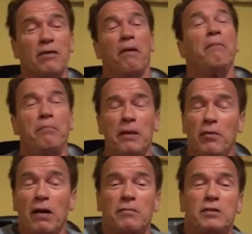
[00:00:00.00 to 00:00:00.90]
you pump
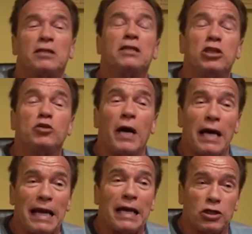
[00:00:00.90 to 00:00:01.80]
people up. And so this is why
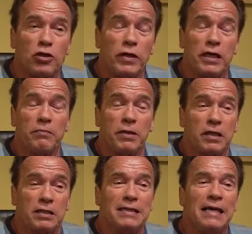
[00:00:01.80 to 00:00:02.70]
I like doing it,
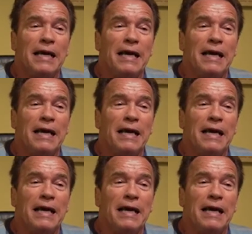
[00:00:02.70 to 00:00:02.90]
because